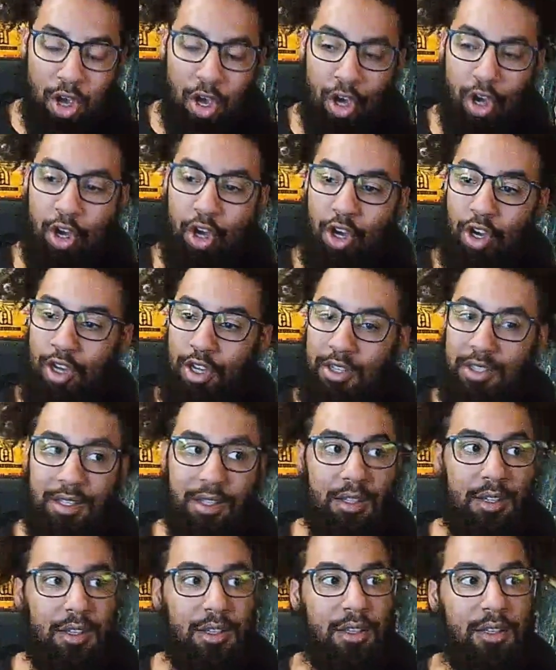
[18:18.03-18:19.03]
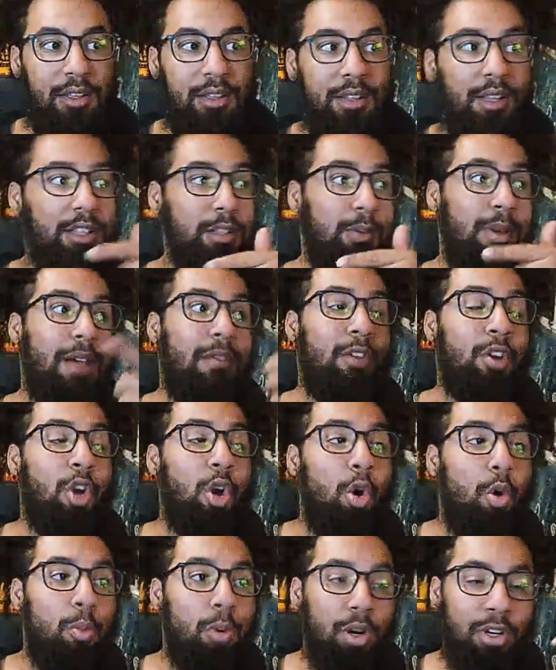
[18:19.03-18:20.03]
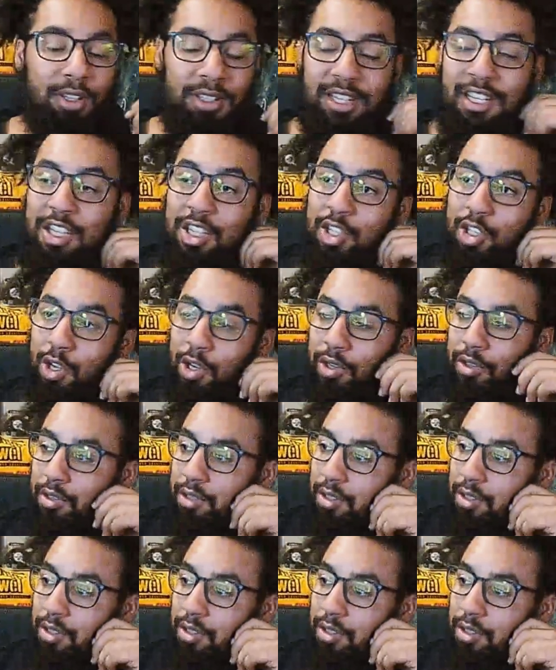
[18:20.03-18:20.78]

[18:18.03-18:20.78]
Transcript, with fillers: hooked. That's why I have a Goldberg t-shirt.